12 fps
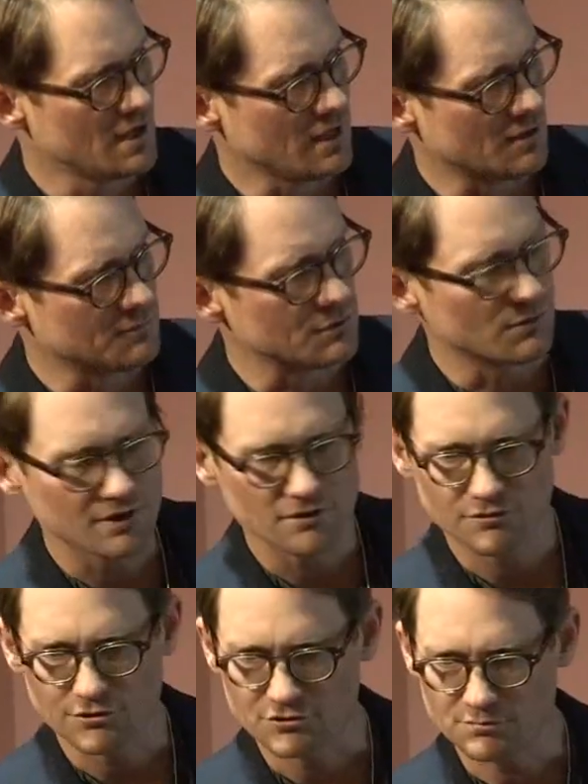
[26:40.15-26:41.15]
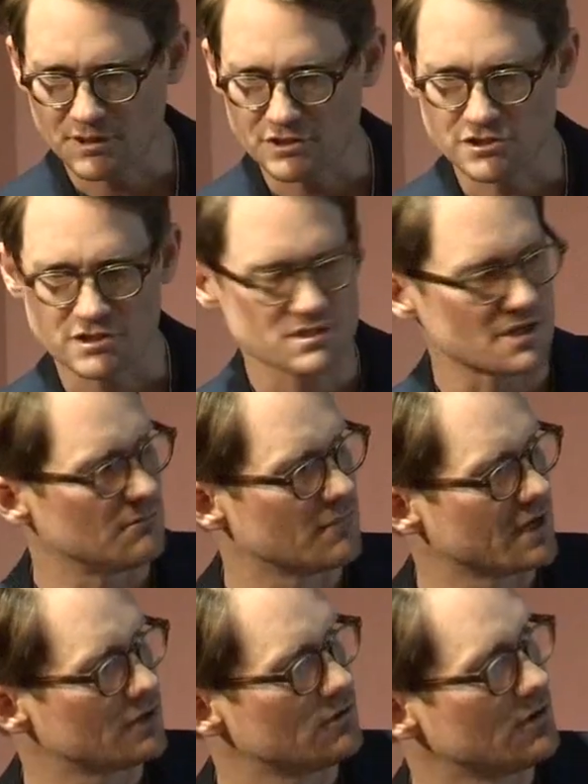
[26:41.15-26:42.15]
and beware of those patients that
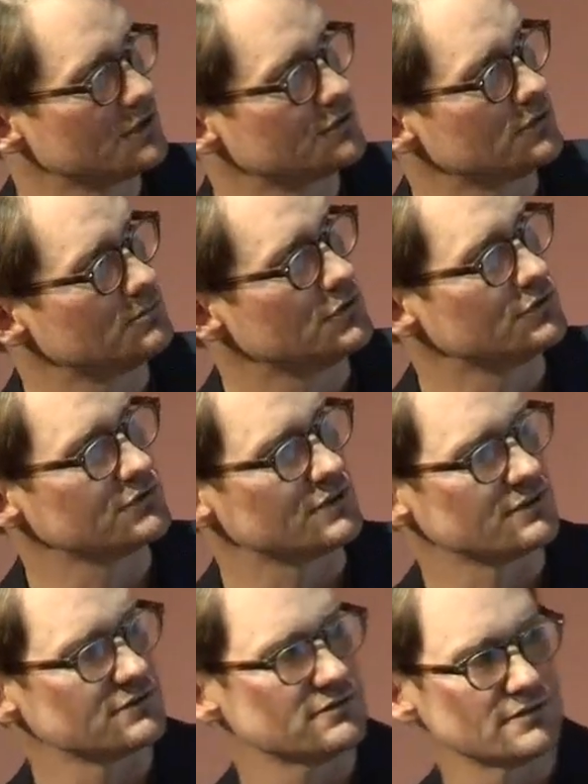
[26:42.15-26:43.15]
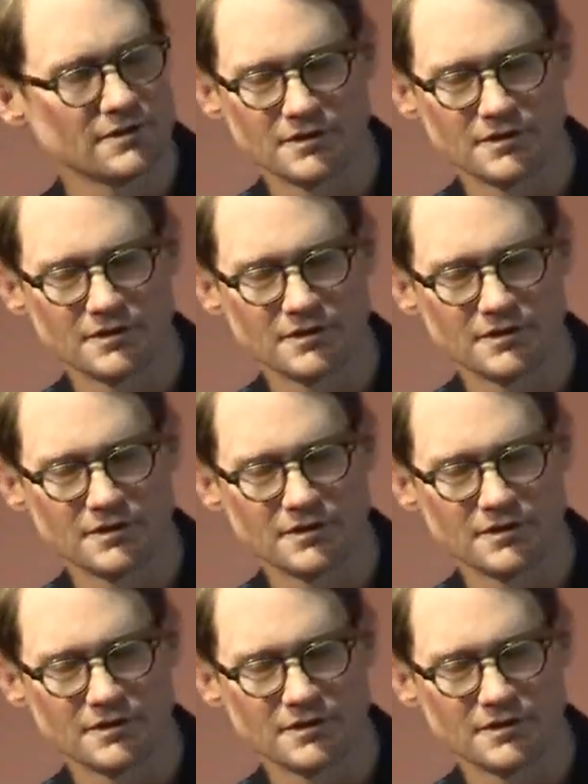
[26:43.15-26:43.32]
might go on to abuse this.